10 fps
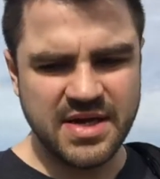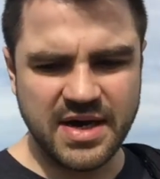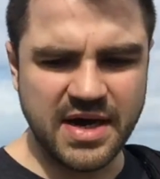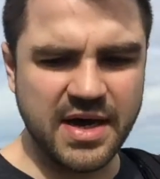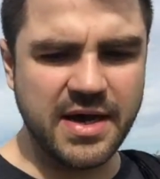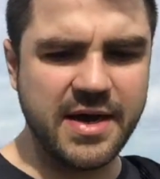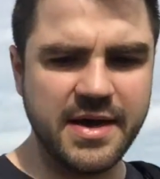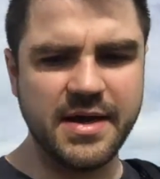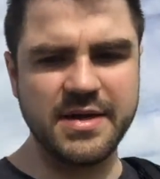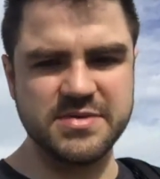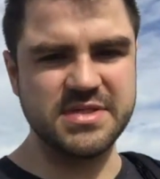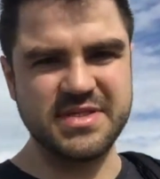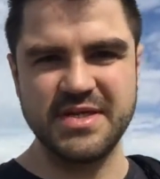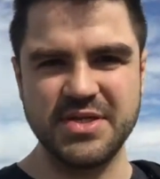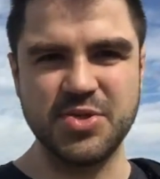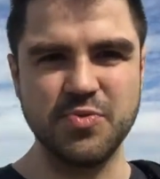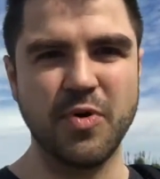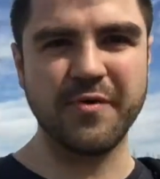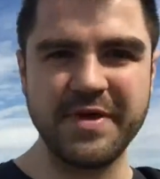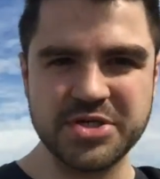I was listening to
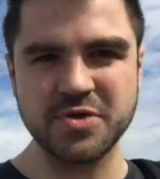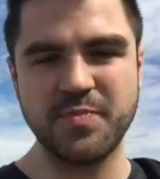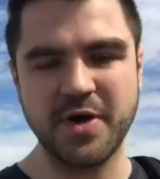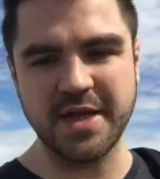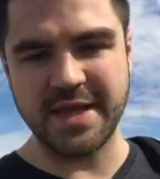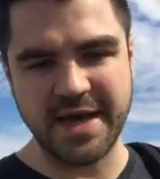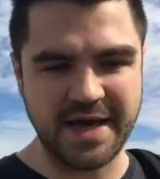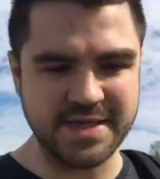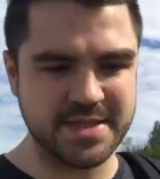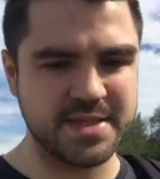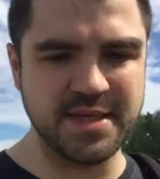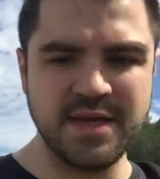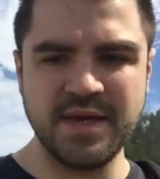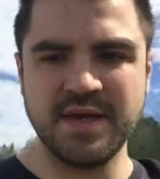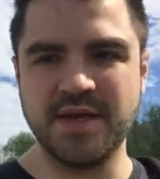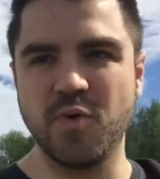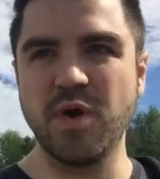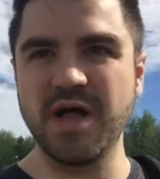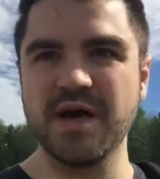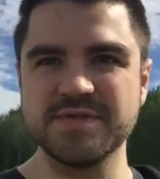motivational podcasts,
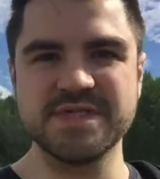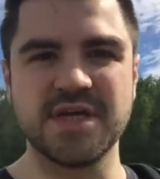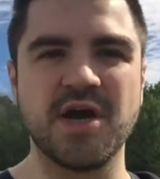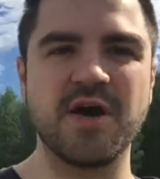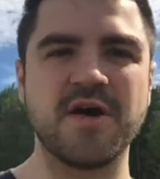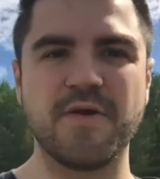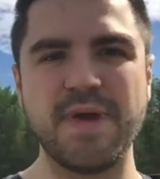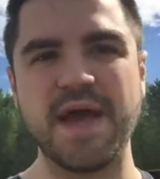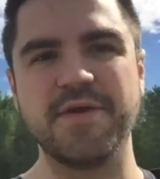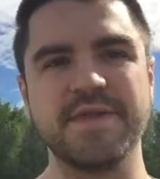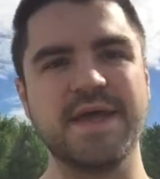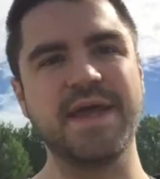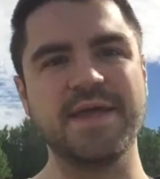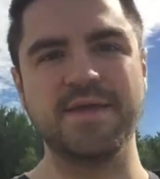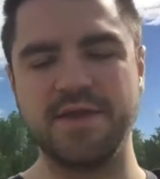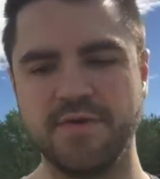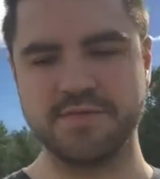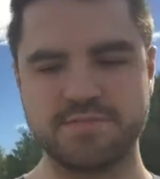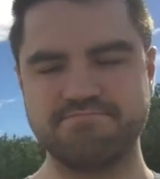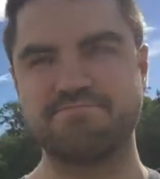while I was in the car, rather than
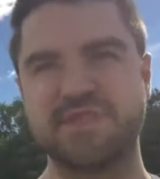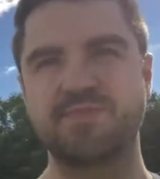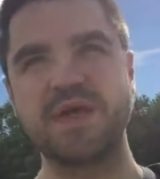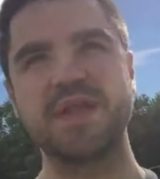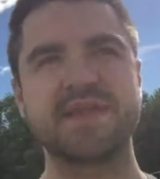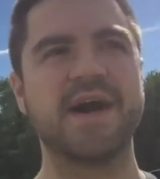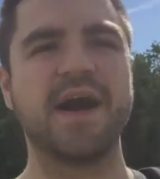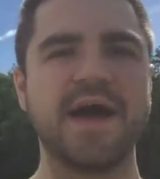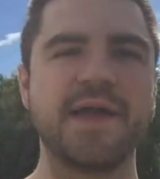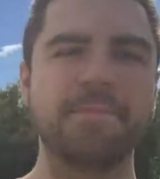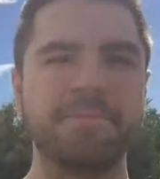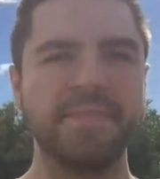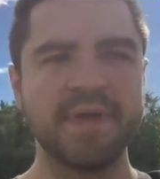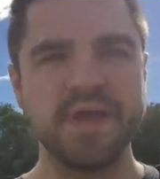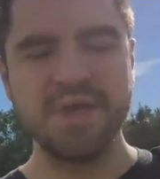spending time